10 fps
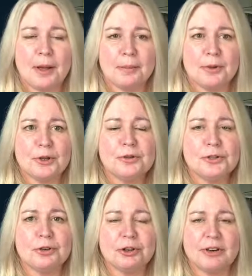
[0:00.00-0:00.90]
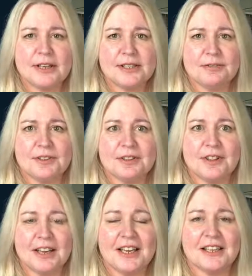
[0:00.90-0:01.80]
use your creative
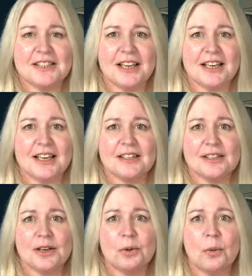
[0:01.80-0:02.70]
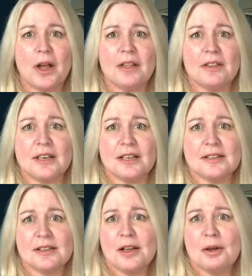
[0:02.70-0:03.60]
thinking techniques in a way that is